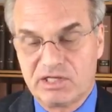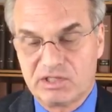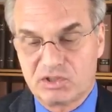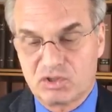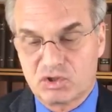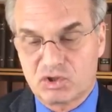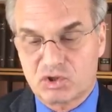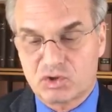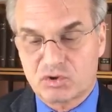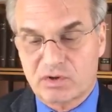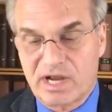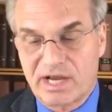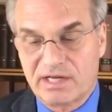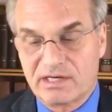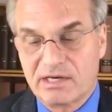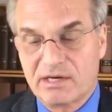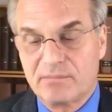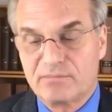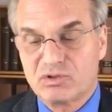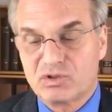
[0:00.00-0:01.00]
to
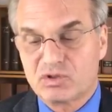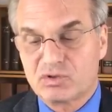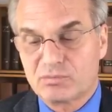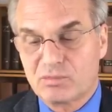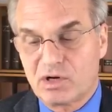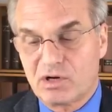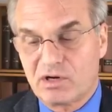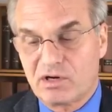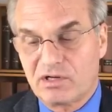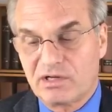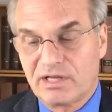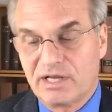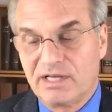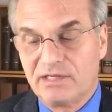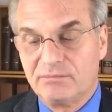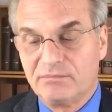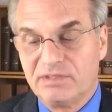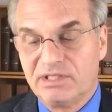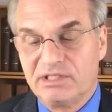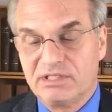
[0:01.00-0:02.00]
strike small
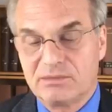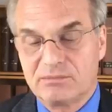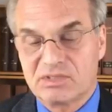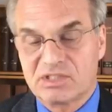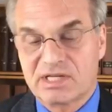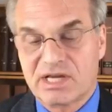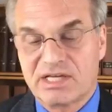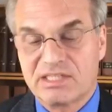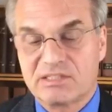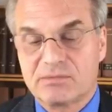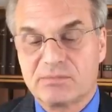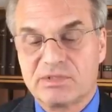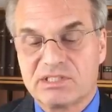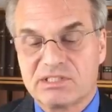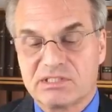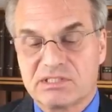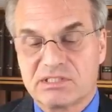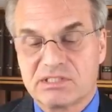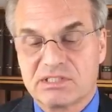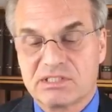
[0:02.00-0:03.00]
and medium-sized
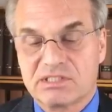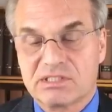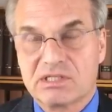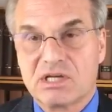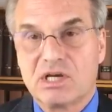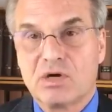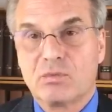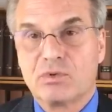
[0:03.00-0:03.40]
businesses,